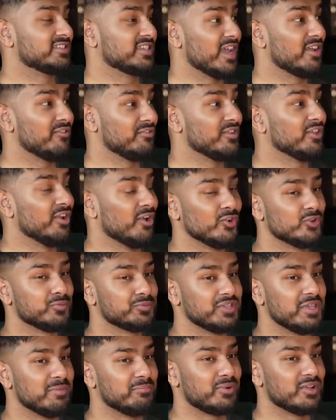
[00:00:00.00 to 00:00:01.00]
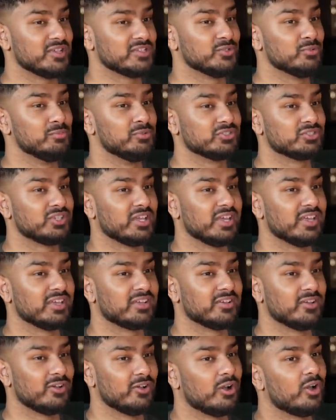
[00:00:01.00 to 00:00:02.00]
scary, hundred yeah. percent. But it's almost
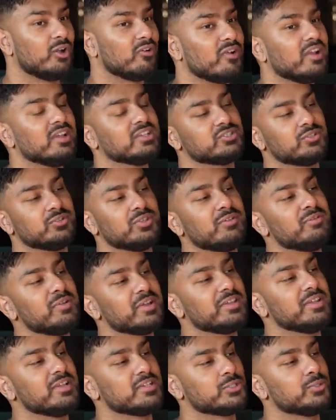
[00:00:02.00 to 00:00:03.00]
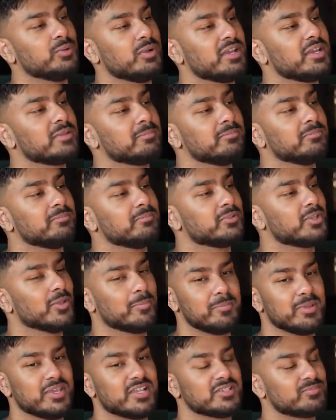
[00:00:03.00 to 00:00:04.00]
like all right, so they recognize who I am. Yeah.
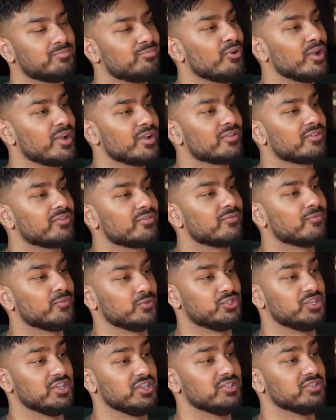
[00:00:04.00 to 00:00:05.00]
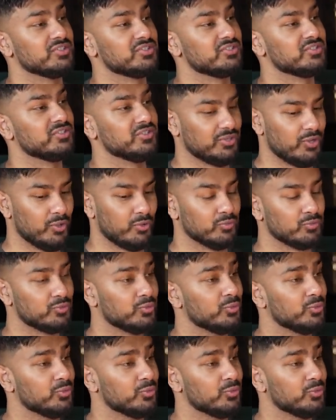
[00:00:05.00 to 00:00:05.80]
The biggest brand for jeans knows